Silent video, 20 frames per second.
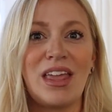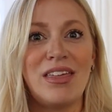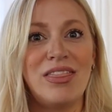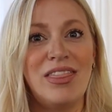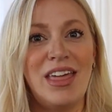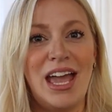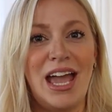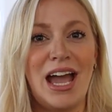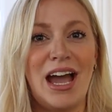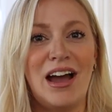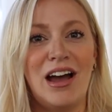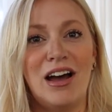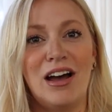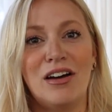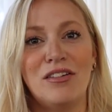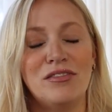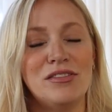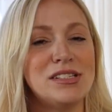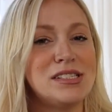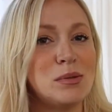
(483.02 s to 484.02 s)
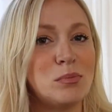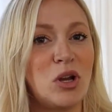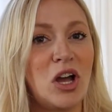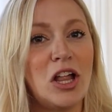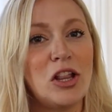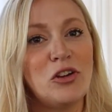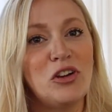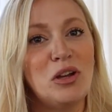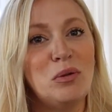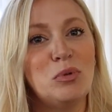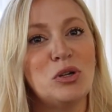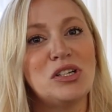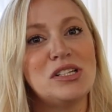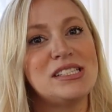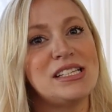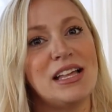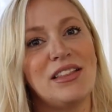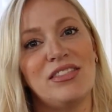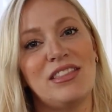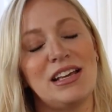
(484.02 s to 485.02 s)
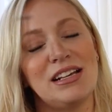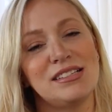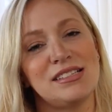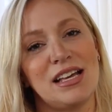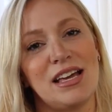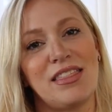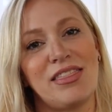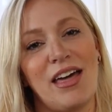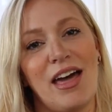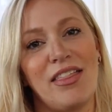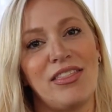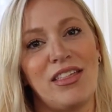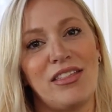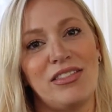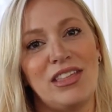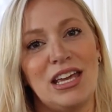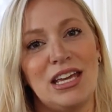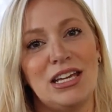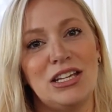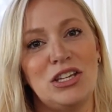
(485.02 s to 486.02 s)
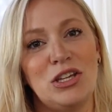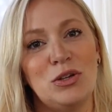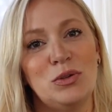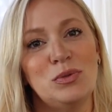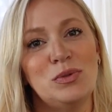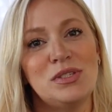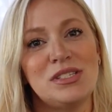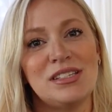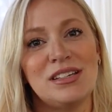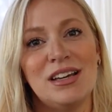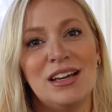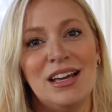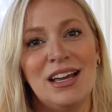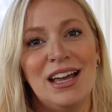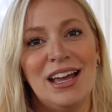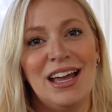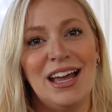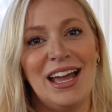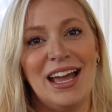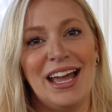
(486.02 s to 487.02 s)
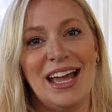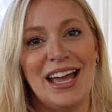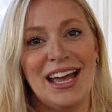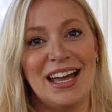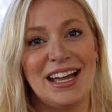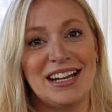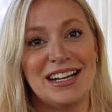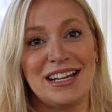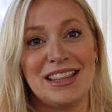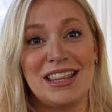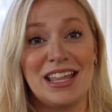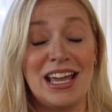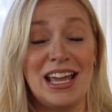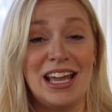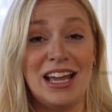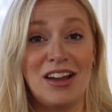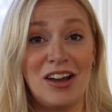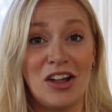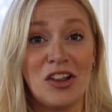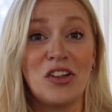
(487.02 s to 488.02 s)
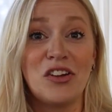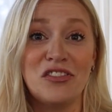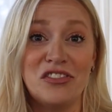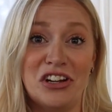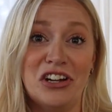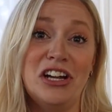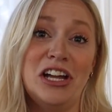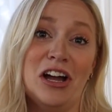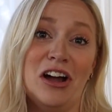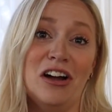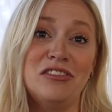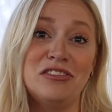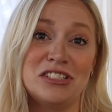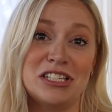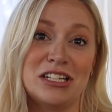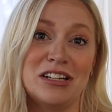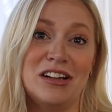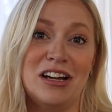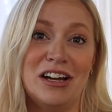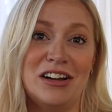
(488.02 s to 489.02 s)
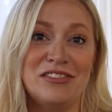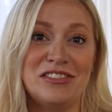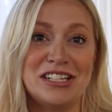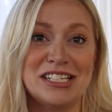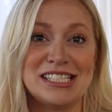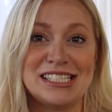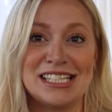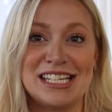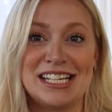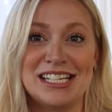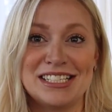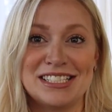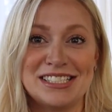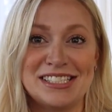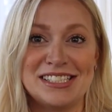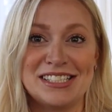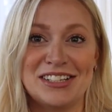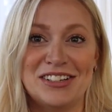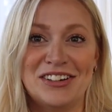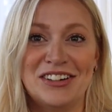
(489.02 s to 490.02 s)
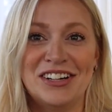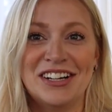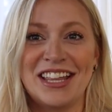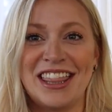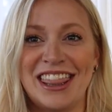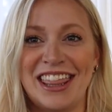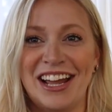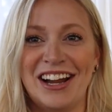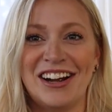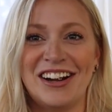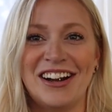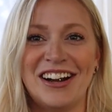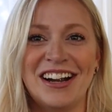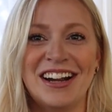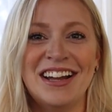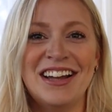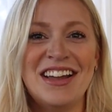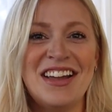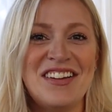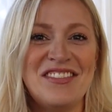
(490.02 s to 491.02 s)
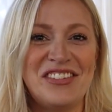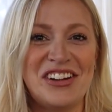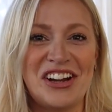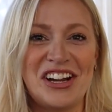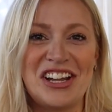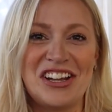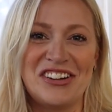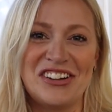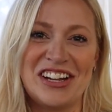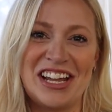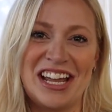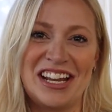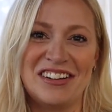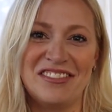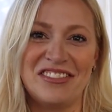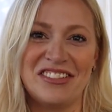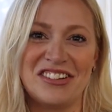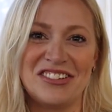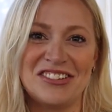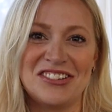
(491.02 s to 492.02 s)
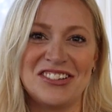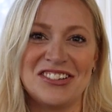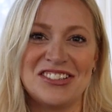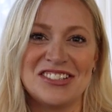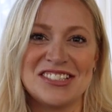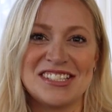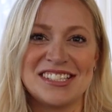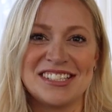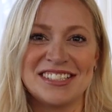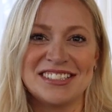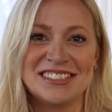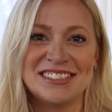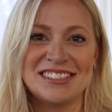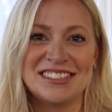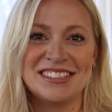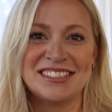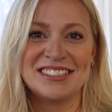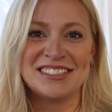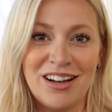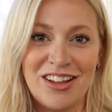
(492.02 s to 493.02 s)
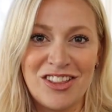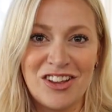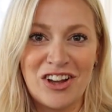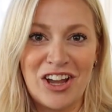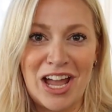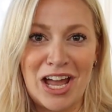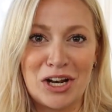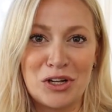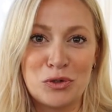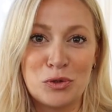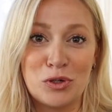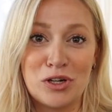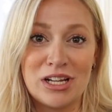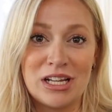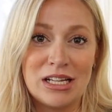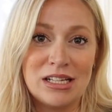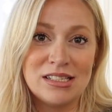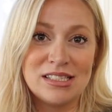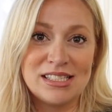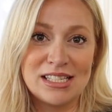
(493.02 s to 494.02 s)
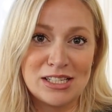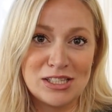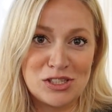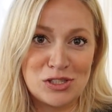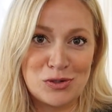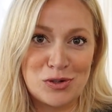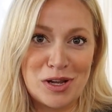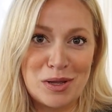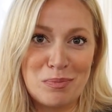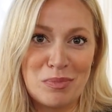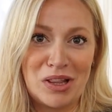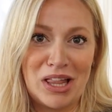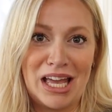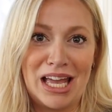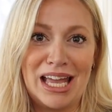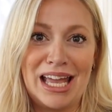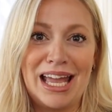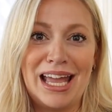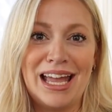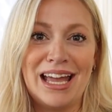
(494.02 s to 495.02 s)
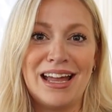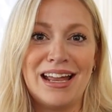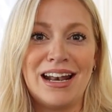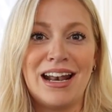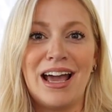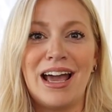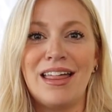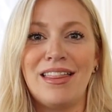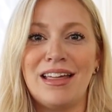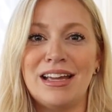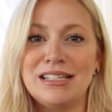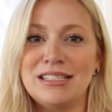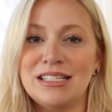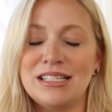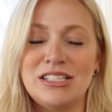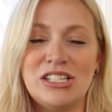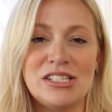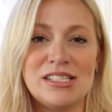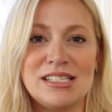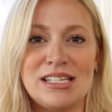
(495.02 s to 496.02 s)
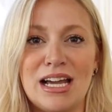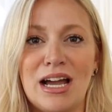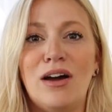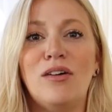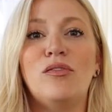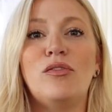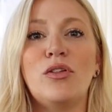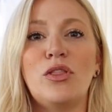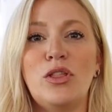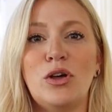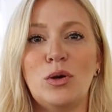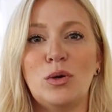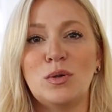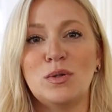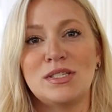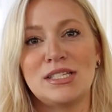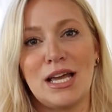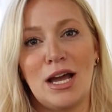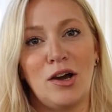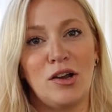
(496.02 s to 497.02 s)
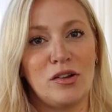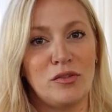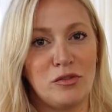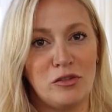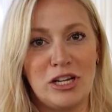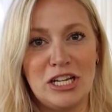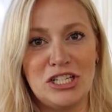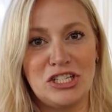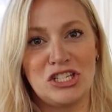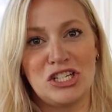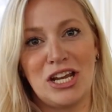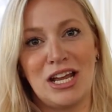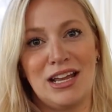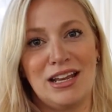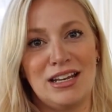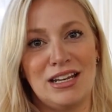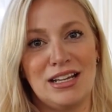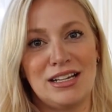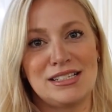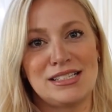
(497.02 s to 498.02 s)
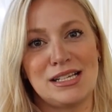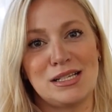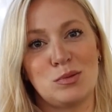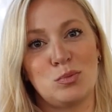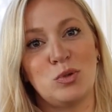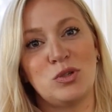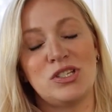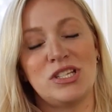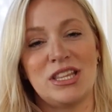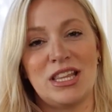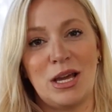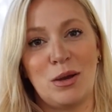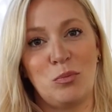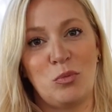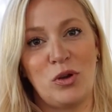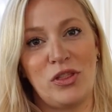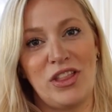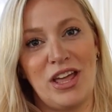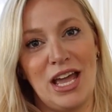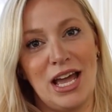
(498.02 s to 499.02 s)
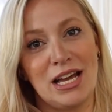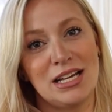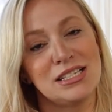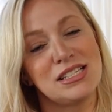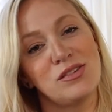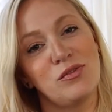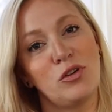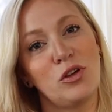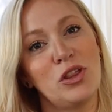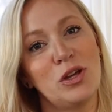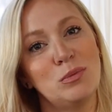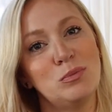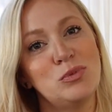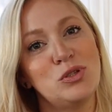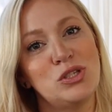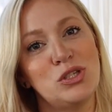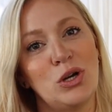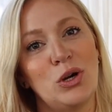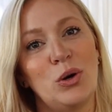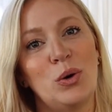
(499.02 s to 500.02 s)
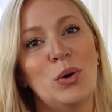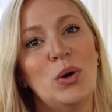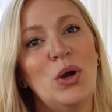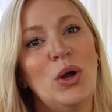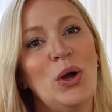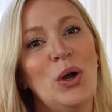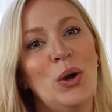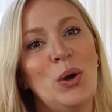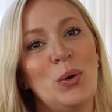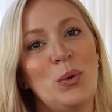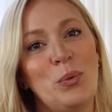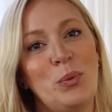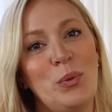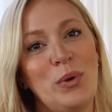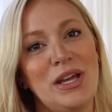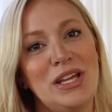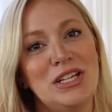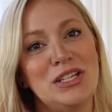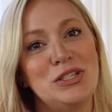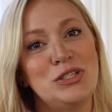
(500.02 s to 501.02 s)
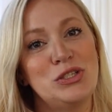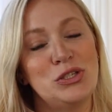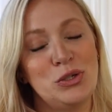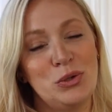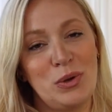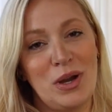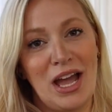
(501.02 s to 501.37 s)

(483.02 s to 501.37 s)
they have some coloring books and things like that that they can use. And they color very often, obviously. So they're very creative little girls. Another category is sensory play, and I like to just have those out of reach and accessible to them when they ask for them. So we do